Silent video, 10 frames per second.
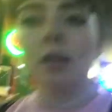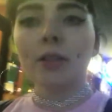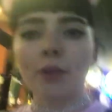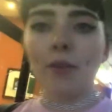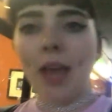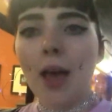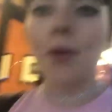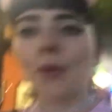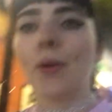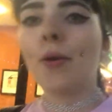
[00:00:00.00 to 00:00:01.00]
So yeah,
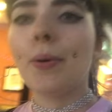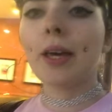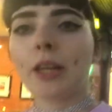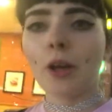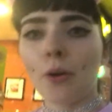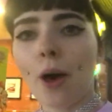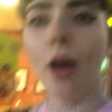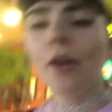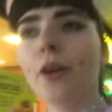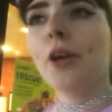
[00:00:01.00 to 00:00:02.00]
we're gonna go
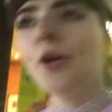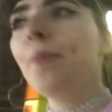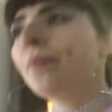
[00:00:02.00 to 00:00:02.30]
home,